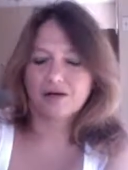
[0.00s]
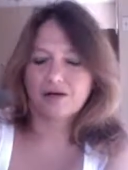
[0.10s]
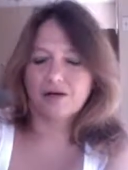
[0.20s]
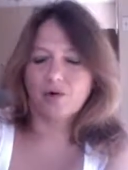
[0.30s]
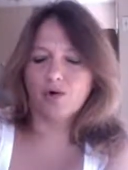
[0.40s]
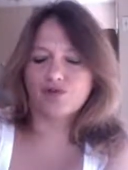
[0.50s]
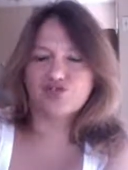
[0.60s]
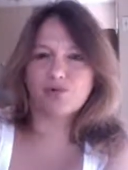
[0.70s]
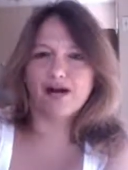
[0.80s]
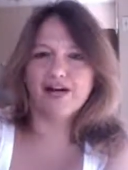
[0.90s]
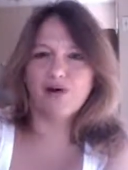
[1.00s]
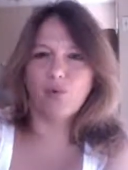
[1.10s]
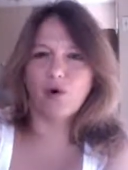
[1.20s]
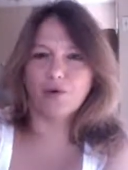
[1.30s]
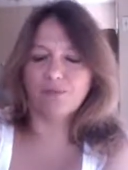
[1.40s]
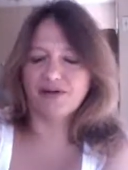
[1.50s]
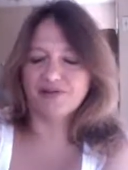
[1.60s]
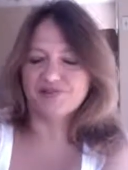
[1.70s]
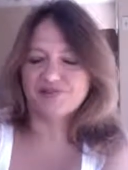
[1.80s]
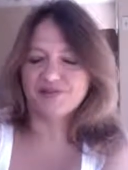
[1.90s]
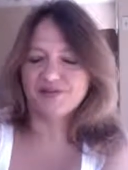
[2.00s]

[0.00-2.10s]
Coke, Suede, and Waterbeds.